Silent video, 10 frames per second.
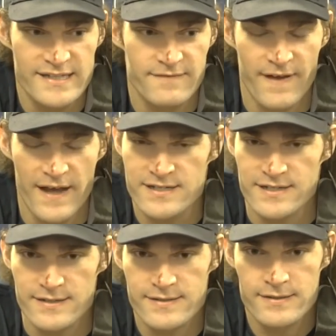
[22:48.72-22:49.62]
That's
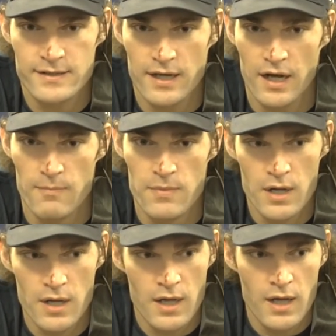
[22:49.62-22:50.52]
infectious.
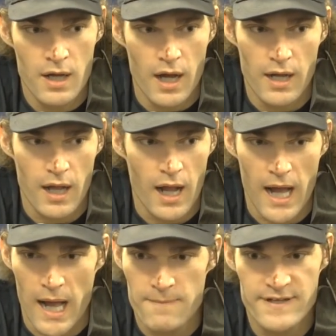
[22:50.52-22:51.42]

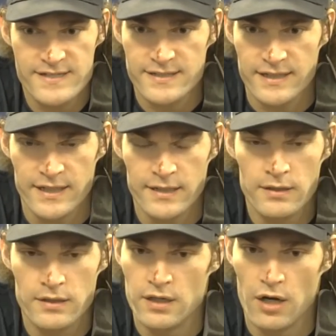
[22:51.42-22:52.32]

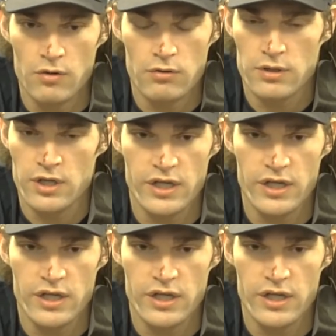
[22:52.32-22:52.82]
Obviously, you know,